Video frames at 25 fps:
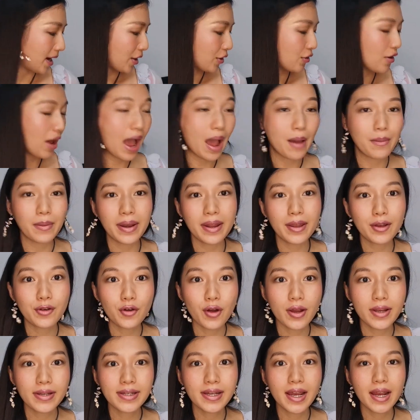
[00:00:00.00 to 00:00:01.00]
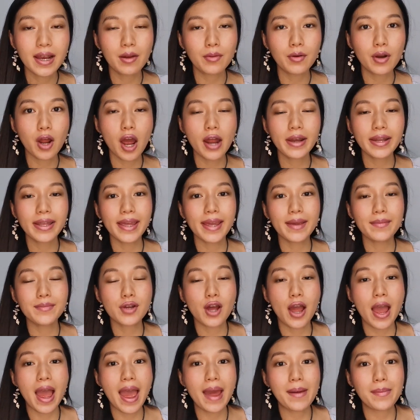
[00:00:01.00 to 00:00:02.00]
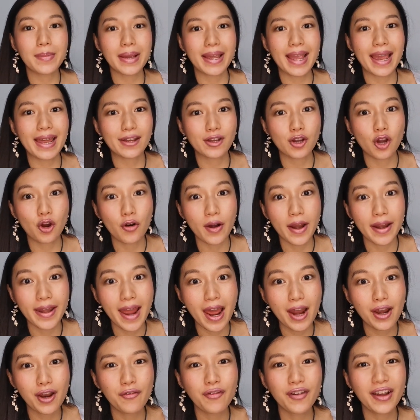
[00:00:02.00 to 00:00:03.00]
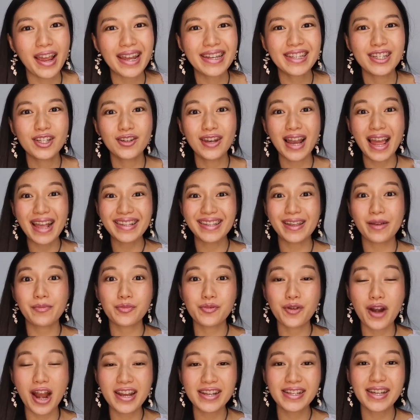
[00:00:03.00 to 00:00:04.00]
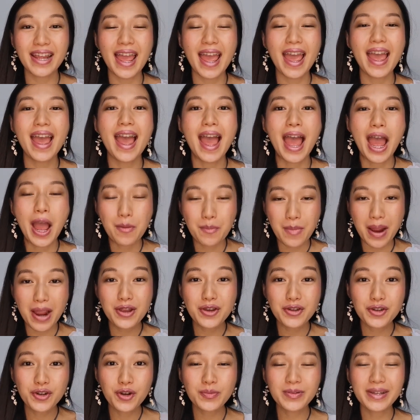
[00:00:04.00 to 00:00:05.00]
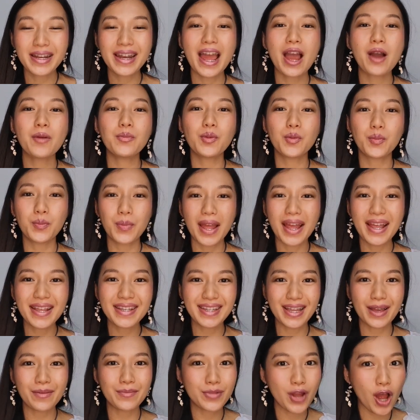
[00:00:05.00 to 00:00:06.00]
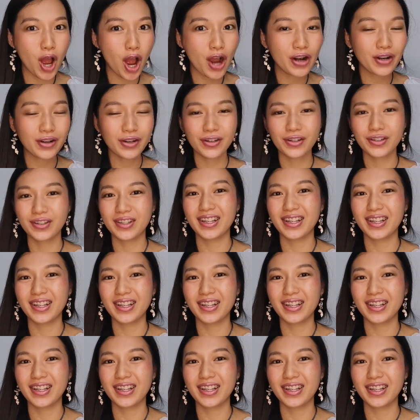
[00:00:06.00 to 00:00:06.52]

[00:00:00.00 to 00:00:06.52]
You have any question or not? If you have, I gotta go right now. Don't forget to like, subscribe, share my YouTube channel, Poupe'E Gem Talk.